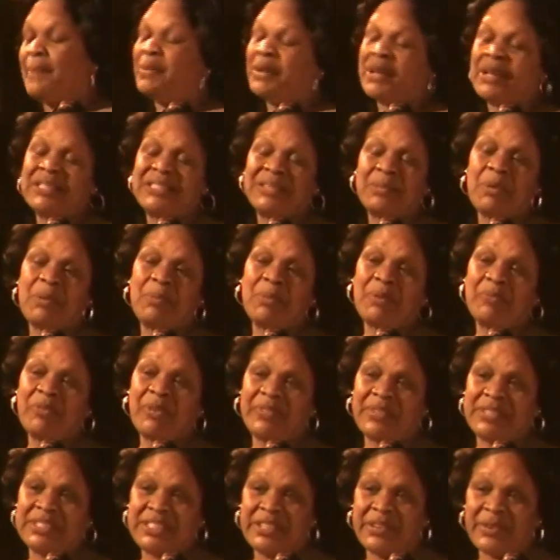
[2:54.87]
because I'm a
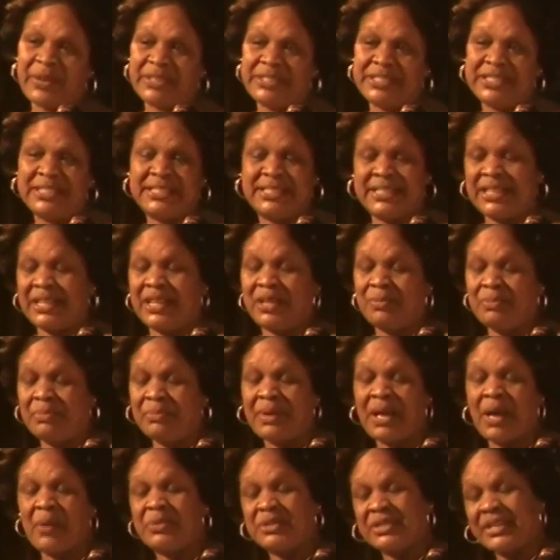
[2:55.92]
member of the TRT team,
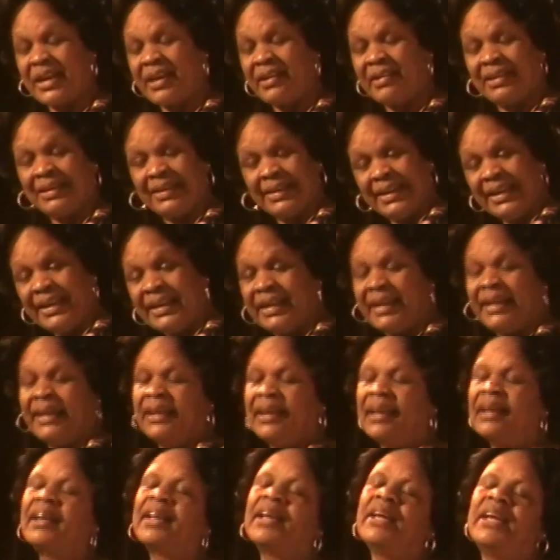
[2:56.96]
I was kind of
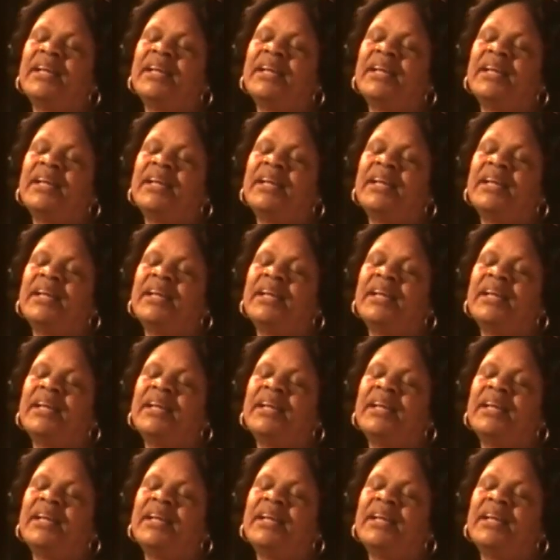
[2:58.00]
leading.